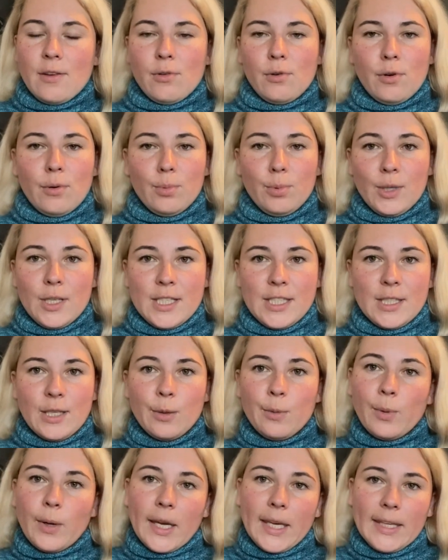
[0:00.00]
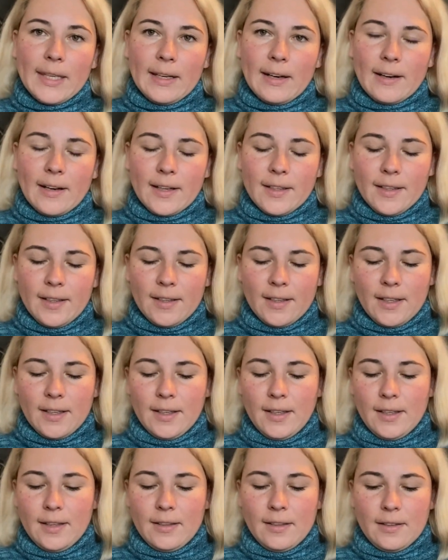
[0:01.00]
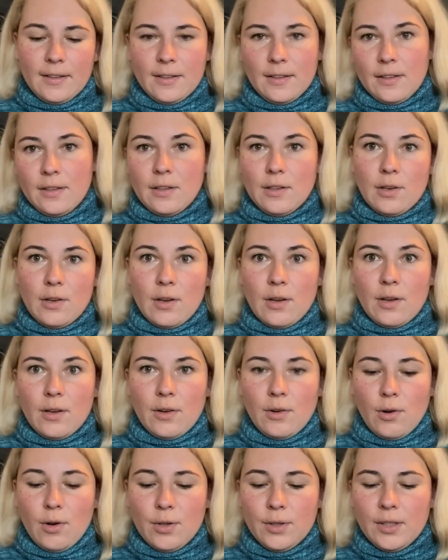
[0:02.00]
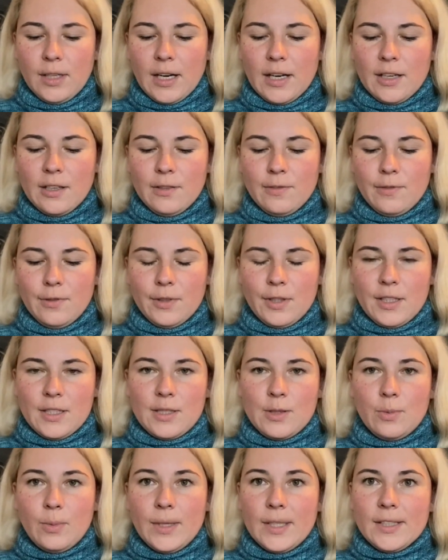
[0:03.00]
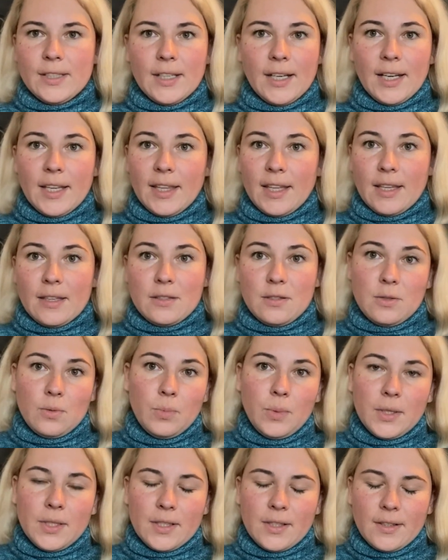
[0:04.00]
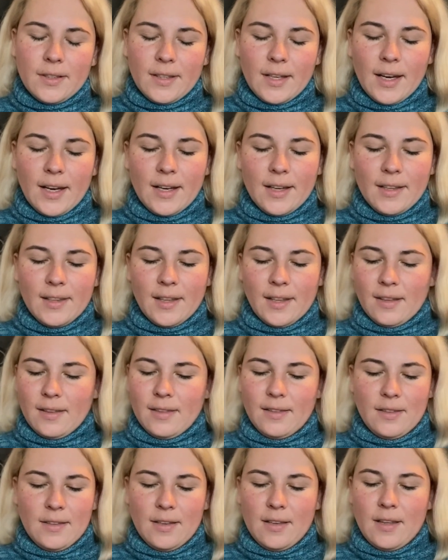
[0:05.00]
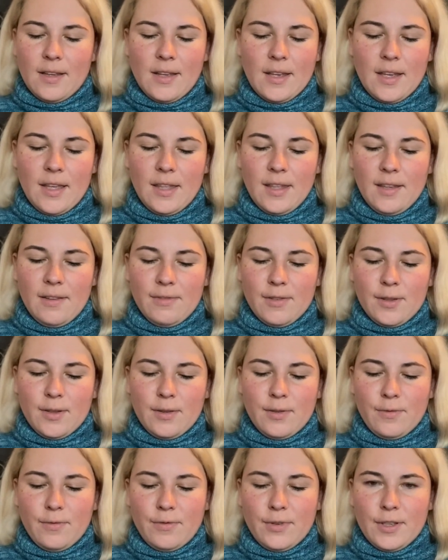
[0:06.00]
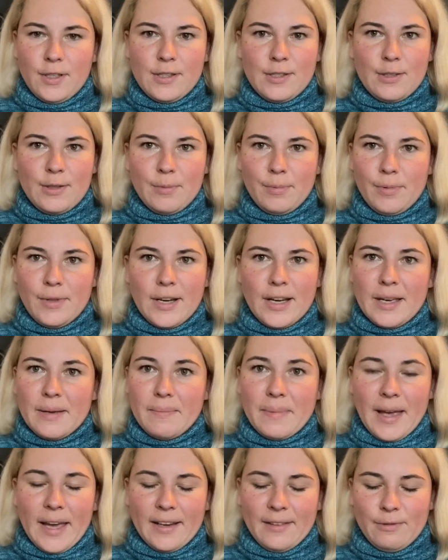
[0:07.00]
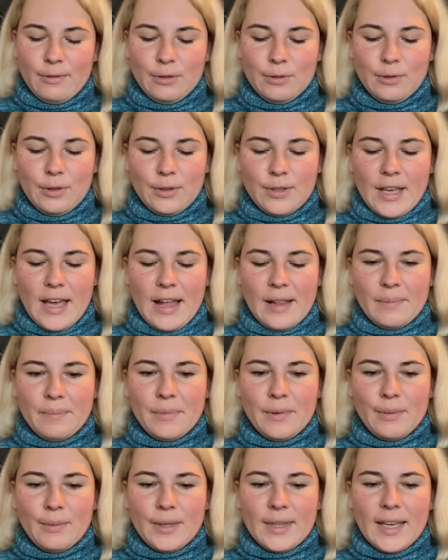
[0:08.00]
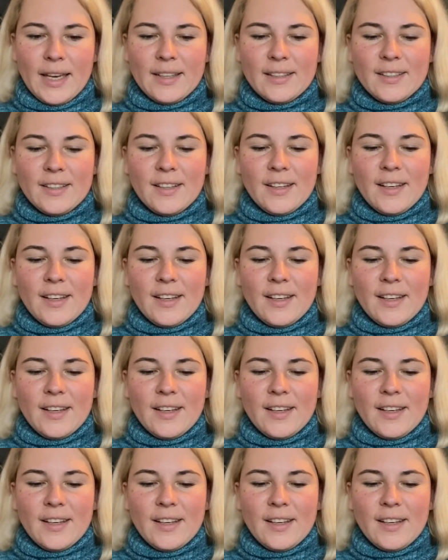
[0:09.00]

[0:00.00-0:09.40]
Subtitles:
or worsted weight yarn, and I need all yarn for the sweater and then sweater there, then even French Supply bag will don't help me with that.